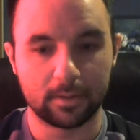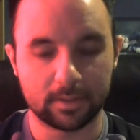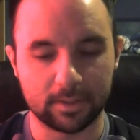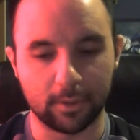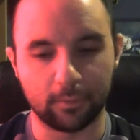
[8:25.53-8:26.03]

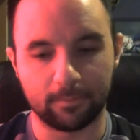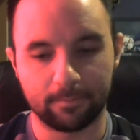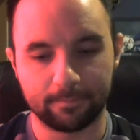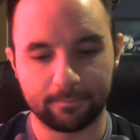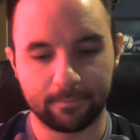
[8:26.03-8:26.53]
So
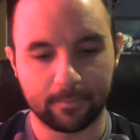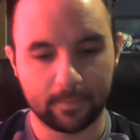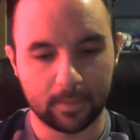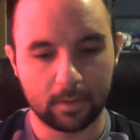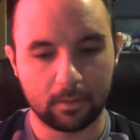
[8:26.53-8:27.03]

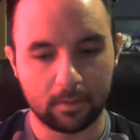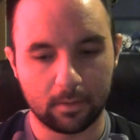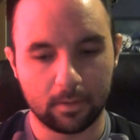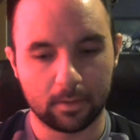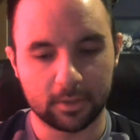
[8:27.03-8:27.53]

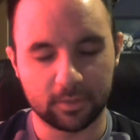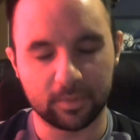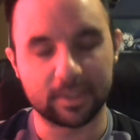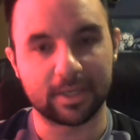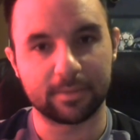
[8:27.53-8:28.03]
just
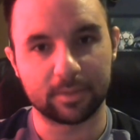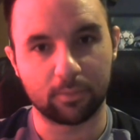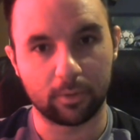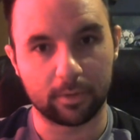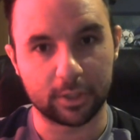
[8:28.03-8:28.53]
please keep
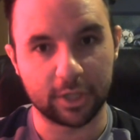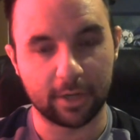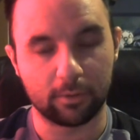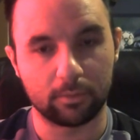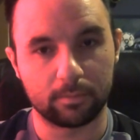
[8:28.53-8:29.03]
supporting the
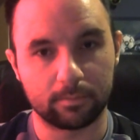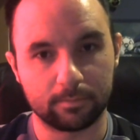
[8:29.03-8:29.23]
channel.